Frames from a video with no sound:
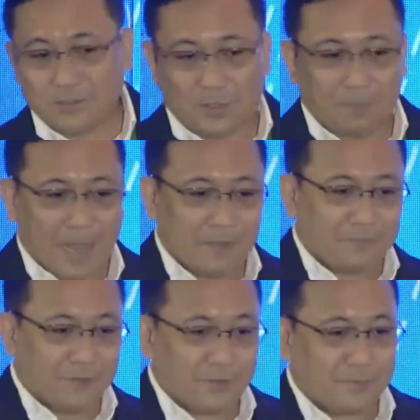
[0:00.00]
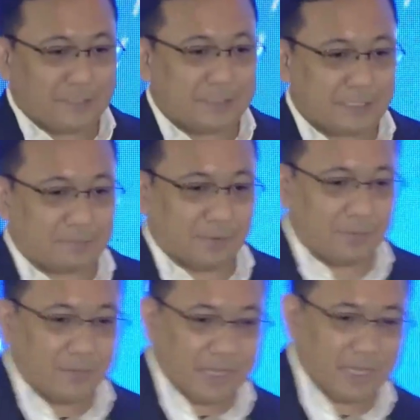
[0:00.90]
to apply for their business
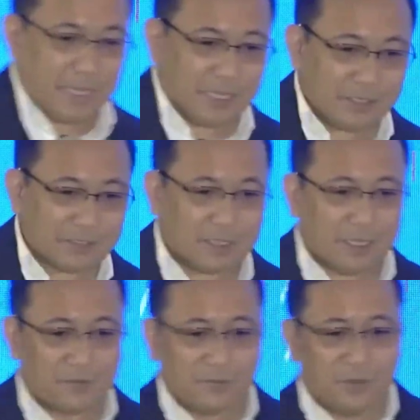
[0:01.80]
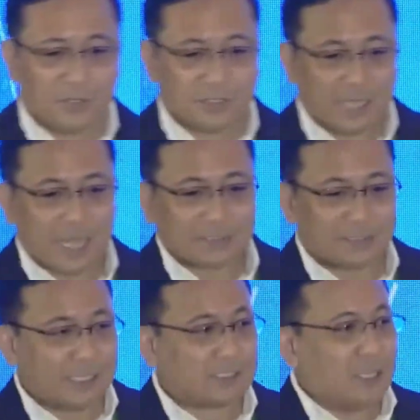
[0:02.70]
permit, community
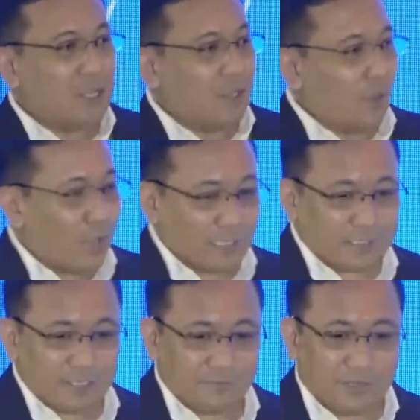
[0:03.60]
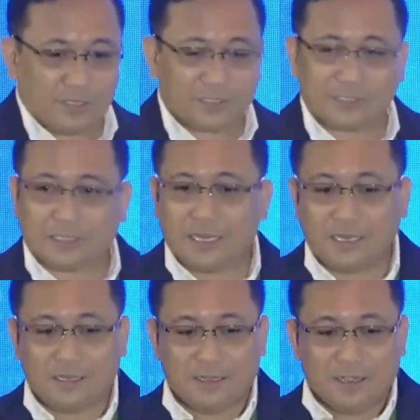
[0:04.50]
taxes, local civil
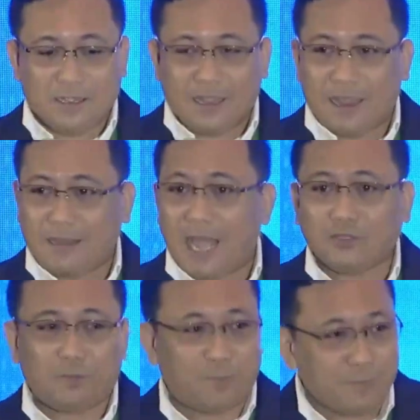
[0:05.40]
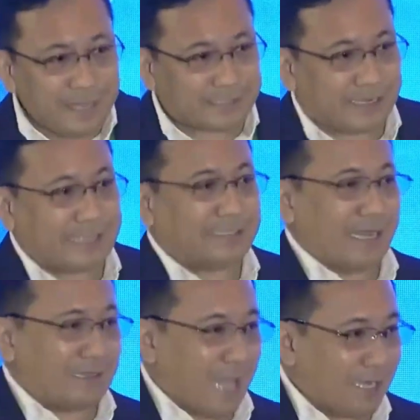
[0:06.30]
registry, and other permits like
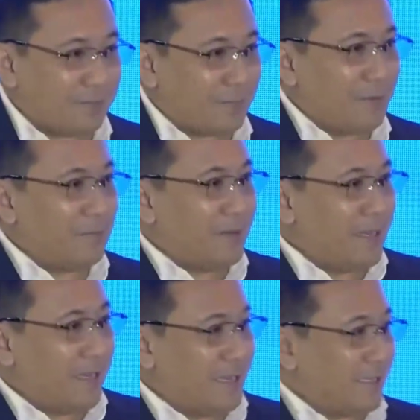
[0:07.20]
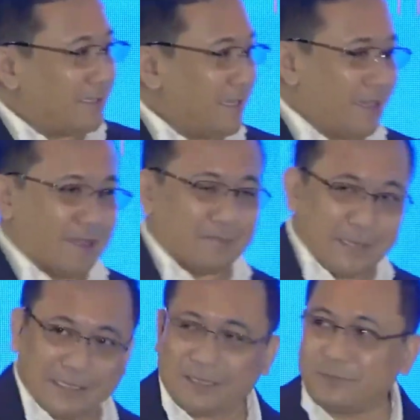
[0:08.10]
sanitary permit,
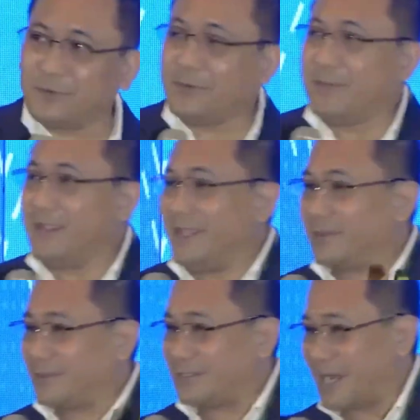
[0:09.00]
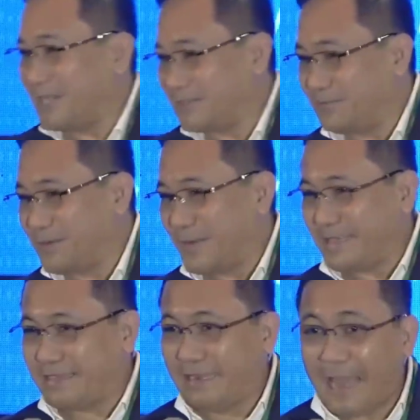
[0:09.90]
building permit, construction
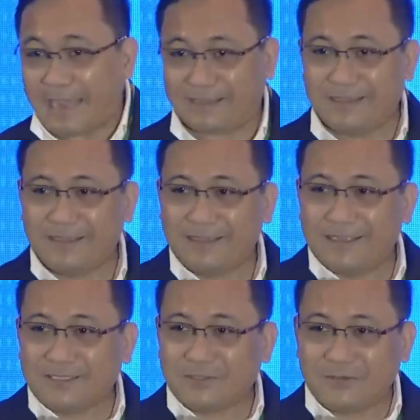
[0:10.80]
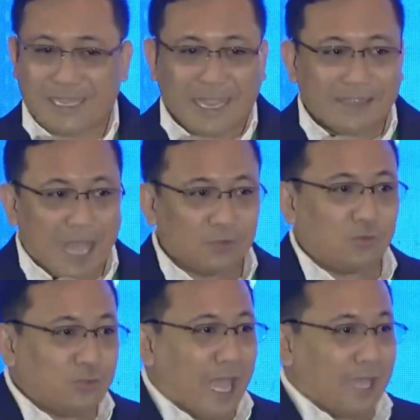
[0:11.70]
permit, and the like. So they can now
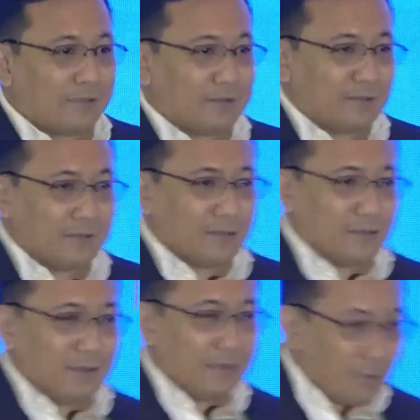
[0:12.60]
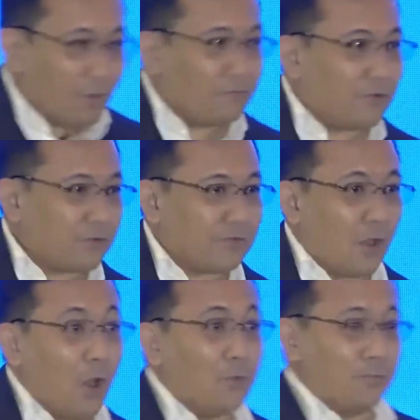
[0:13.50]
do that in the comfort of their
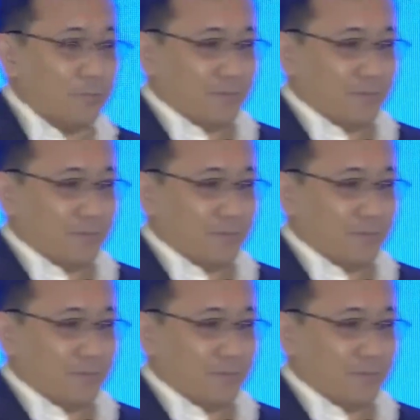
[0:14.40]
home